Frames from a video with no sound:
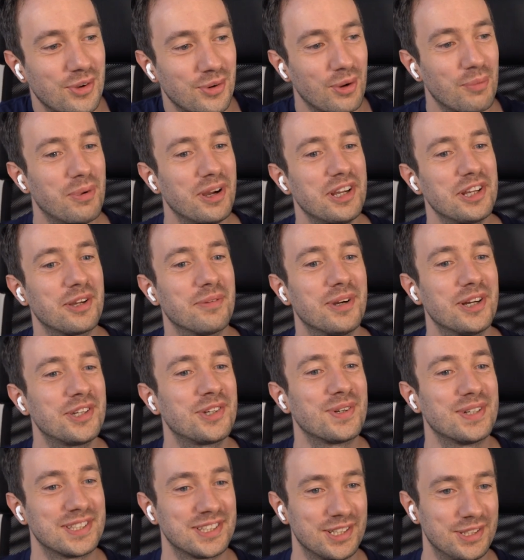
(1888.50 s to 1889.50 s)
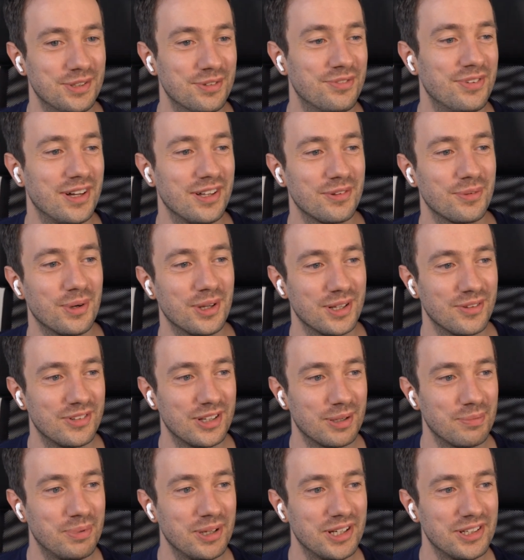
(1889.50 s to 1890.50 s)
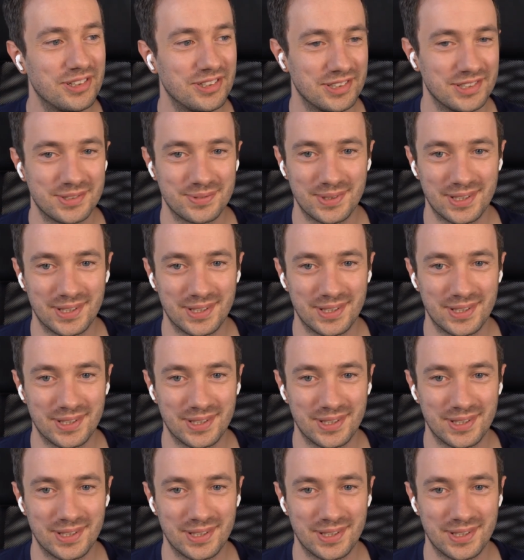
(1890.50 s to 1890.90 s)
you were buying a mattress and you found one of their pages,